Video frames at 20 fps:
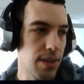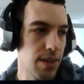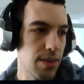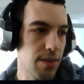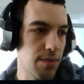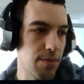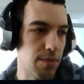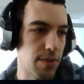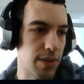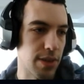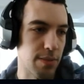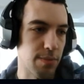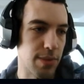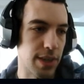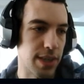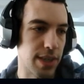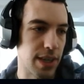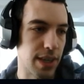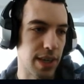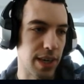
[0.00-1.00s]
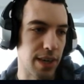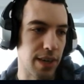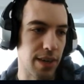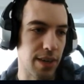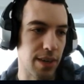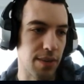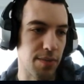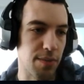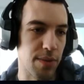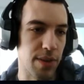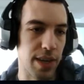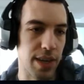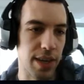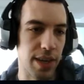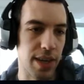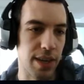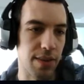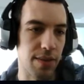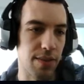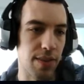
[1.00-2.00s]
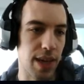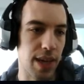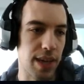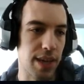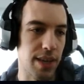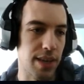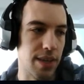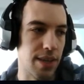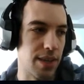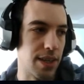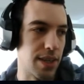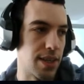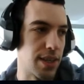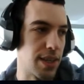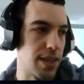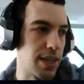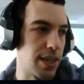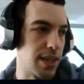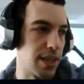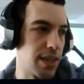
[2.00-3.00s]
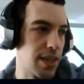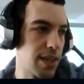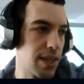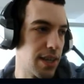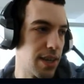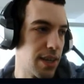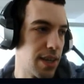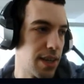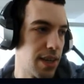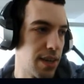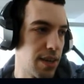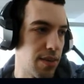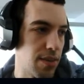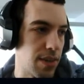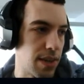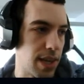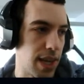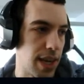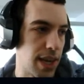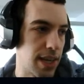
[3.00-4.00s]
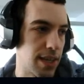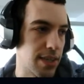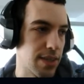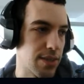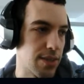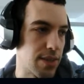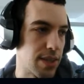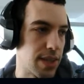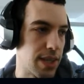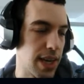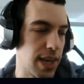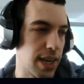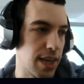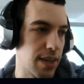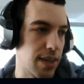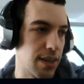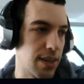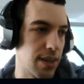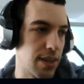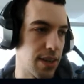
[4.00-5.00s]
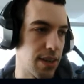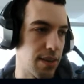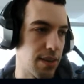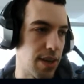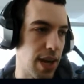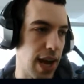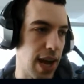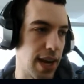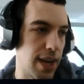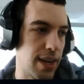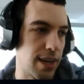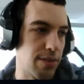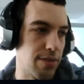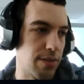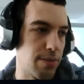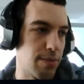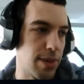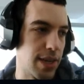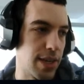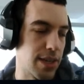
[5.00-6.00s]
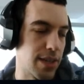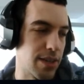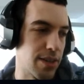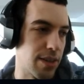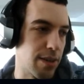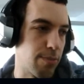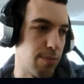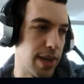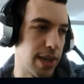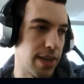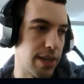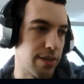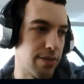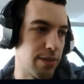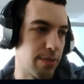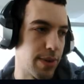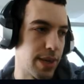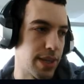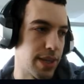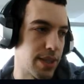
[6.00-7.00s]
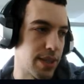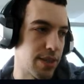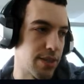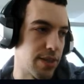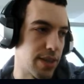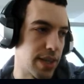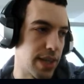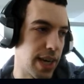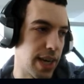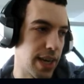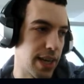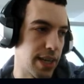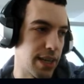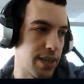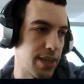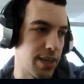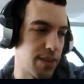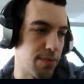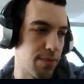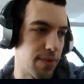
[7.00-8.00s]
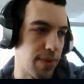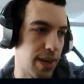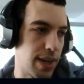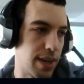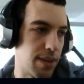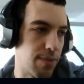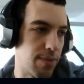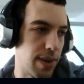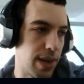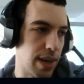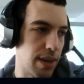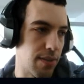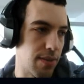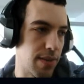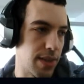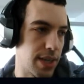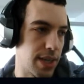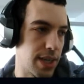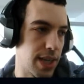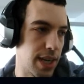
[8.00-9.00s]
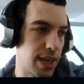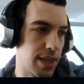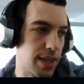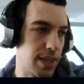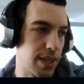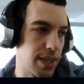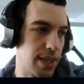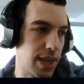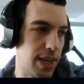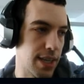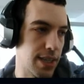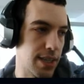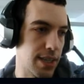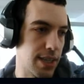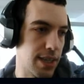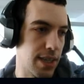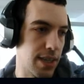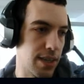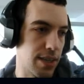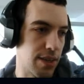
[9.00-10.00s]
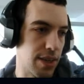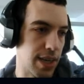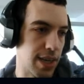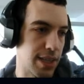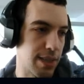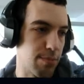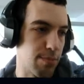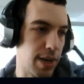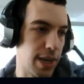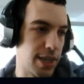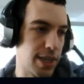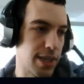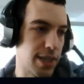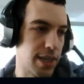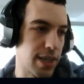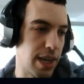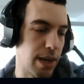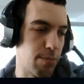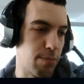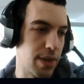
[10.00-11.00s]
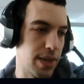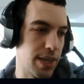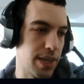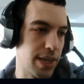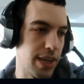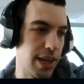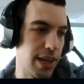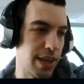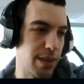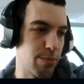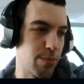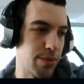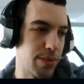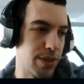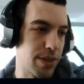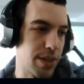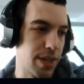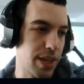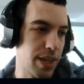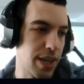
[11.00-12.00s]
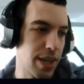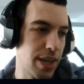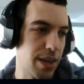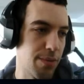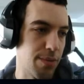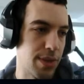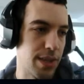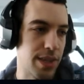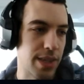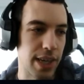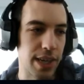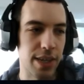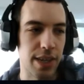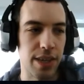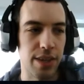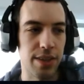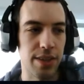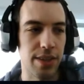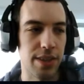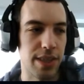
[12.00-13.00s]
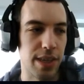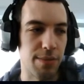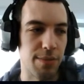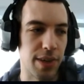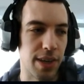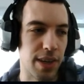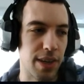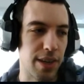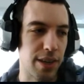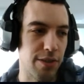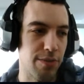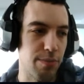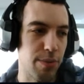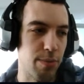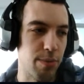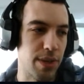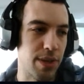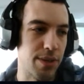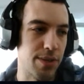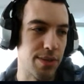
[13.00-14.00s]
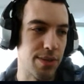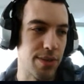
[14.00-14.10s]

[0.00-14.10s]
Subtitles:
which is basically what I then did here. The data is called data, header information or meta information is called header. Then we have the channel index here, not as a magical number in here anymore, which is actually also something a lot of people do,